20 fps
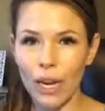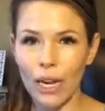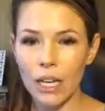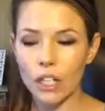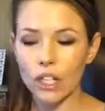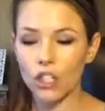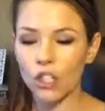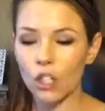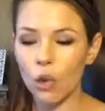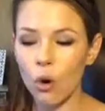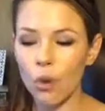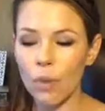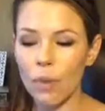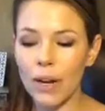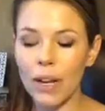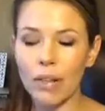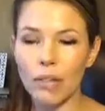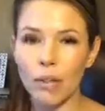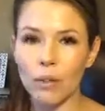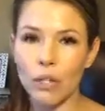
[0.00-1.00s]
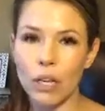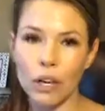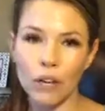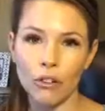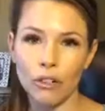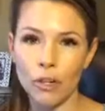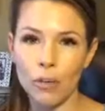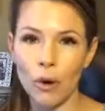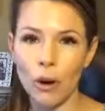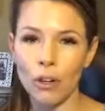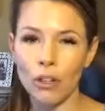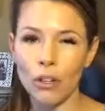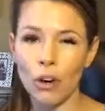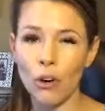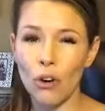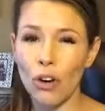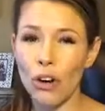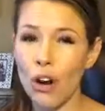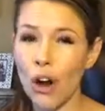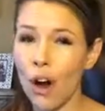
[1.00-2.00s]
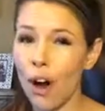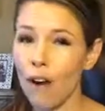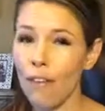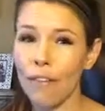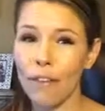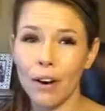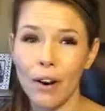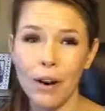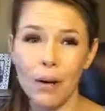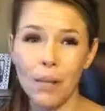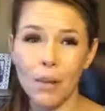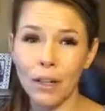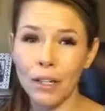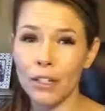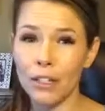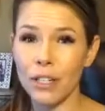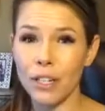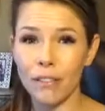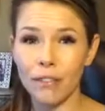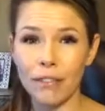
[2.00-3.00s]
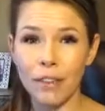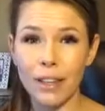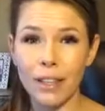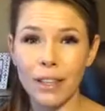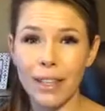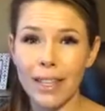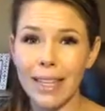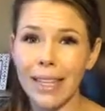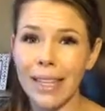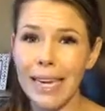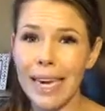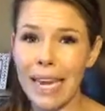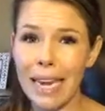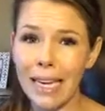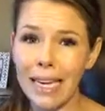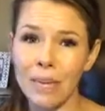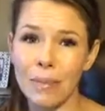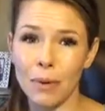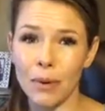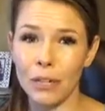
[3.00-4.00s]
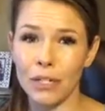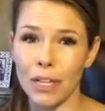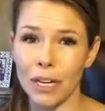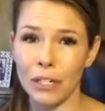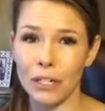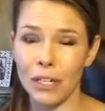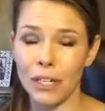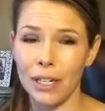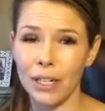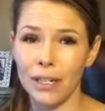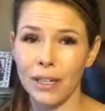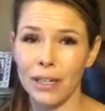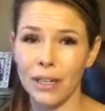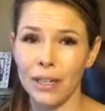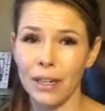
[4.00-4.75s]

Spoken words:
so many of those energy bars are not very much different than the candy bar section